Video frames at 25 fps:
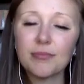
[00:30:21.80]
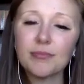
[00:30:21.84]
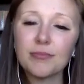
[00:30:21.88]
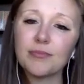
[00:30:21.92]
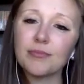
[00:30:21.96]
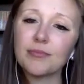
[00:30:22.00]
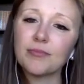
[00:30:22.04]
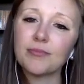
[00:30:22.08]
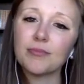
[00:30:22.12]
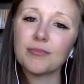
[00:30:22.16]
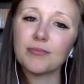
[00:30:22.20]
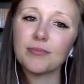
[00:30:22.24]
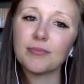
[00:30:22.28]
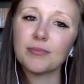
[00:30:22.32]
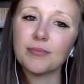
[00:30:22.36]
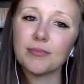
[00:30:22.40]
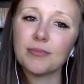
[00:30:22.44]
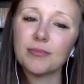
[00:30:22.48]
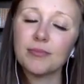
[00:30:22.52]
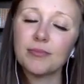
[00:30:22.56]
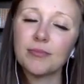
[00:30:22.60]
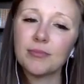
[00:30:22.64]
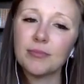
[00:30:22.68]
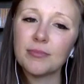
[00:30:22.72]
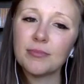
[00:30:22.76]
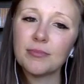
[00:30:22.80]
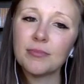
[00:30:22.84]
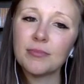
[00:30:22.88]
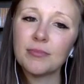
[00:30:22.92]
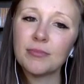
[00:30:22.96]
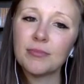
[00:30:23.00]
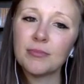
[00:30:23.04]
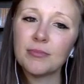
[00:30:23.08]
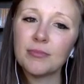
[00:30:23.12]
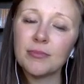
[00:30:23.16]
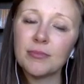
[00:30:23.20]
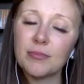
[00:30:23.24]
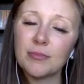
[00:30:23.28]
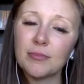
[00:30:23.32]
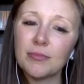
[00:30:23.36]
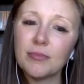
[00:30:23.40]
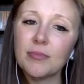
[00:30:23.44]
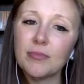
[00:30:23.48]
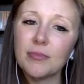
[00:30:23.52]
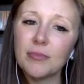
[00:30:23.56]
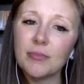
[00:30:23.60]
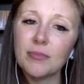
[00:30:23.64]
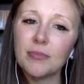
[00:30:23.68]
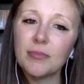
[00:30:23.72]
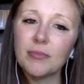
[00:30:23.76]

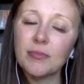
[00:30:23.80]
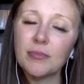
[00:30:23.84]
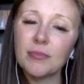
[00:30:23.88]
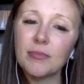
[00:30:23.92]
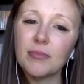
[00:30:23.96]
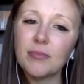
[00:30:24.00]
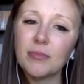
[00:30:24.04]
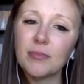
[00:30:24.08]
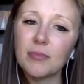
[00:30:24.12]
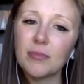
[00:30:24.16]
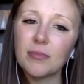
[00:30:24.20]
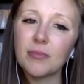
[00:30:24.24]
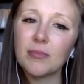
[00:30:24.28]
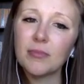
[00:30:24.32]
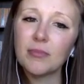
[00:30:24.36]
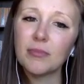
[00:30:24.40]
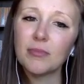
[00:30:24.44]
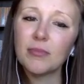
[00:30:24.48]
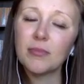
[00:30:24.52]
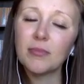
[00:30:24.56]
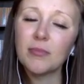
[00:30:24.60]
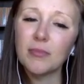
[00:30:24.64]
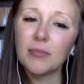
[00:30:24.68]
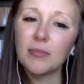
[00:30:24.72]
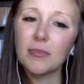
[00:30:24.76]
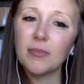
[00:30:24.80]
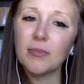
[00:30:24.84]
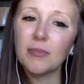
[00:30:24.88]
(silent)